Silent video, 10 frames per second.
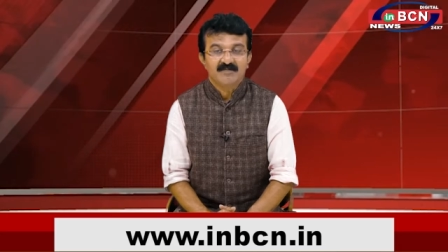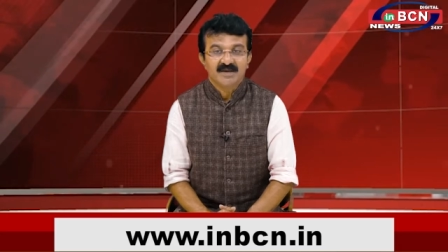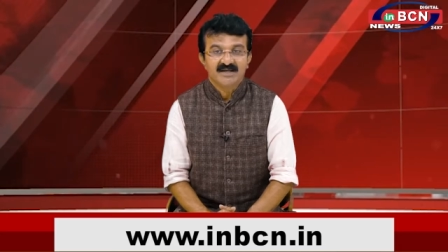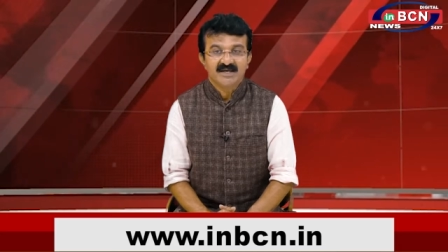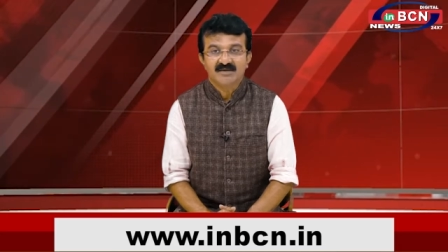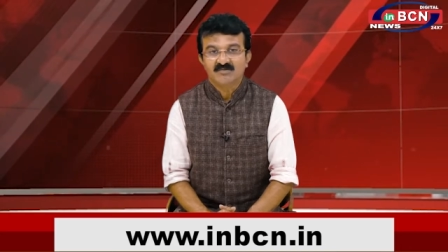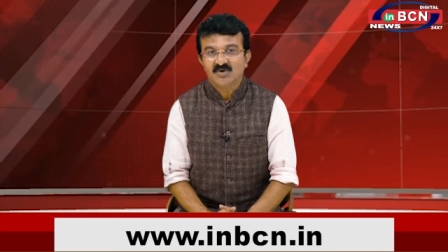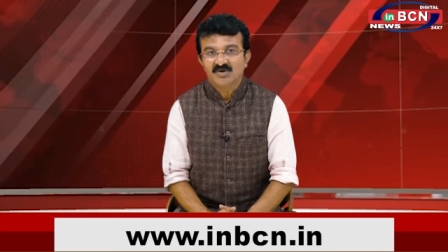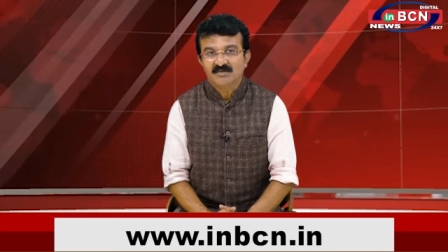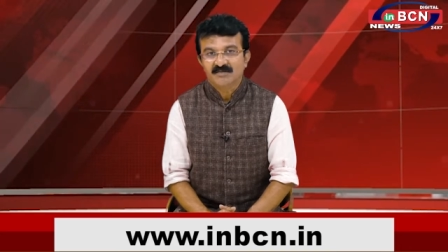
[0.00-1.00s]
blended
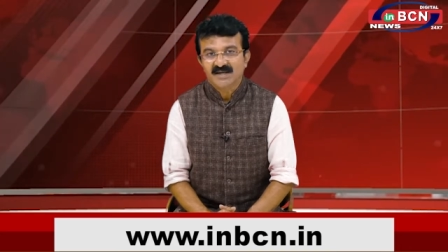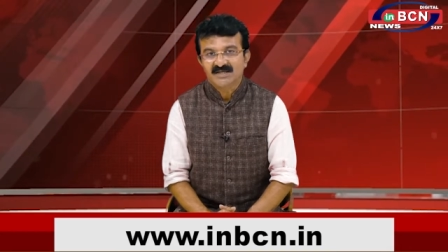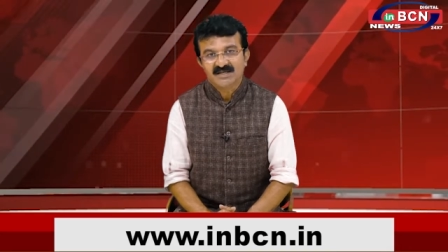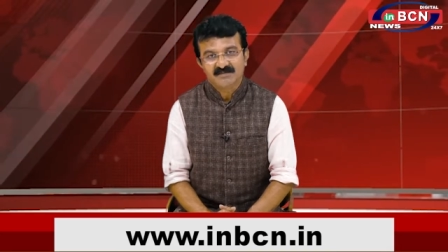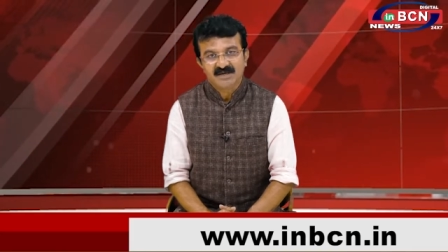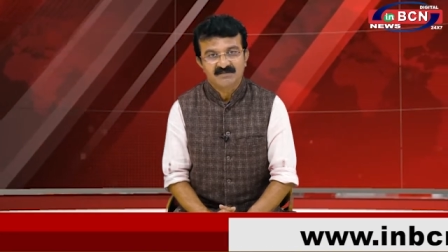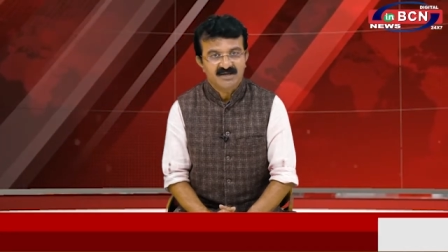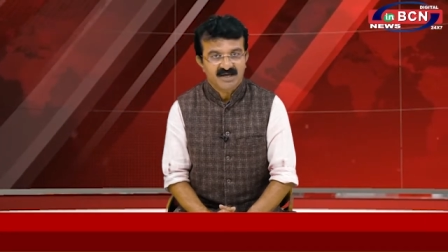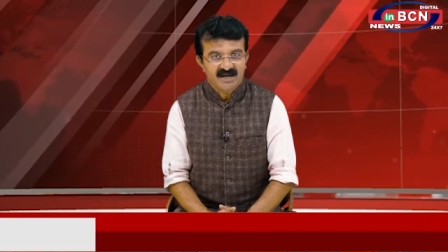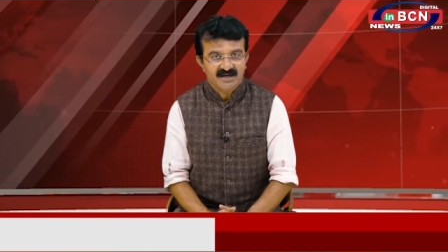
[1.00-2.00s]
mode by September
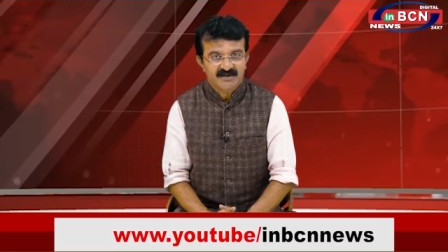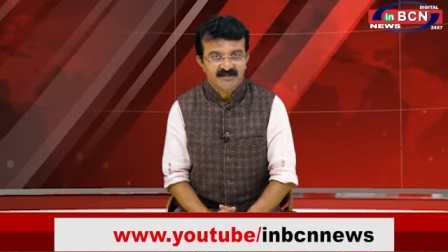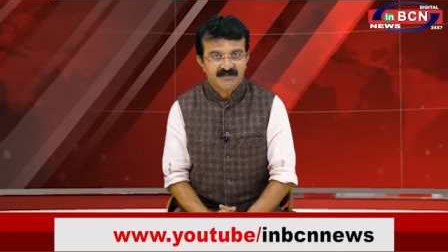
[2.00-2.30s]
end.